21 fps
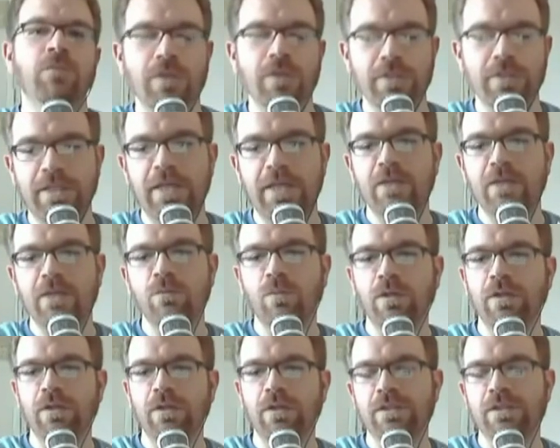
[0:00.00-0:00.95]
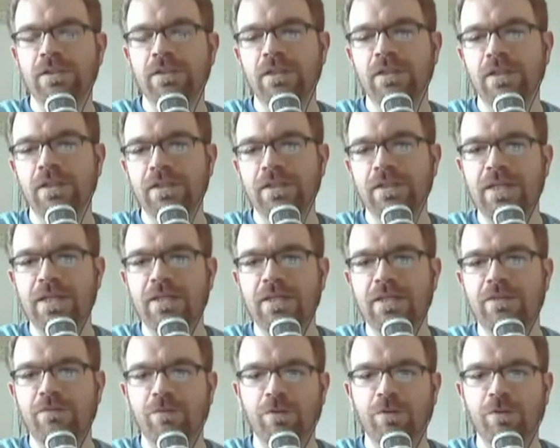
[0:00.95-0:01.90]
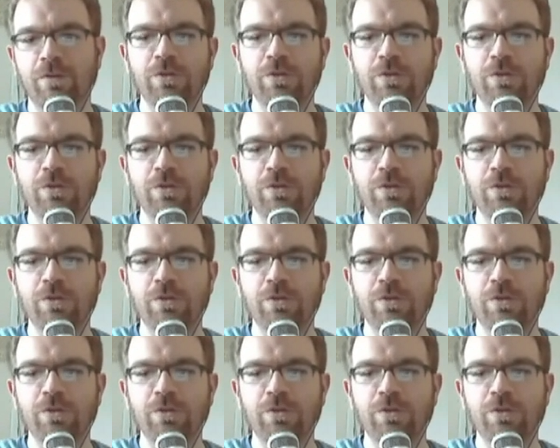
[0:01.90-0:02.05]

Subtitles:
Right, Dan, what is it going to take for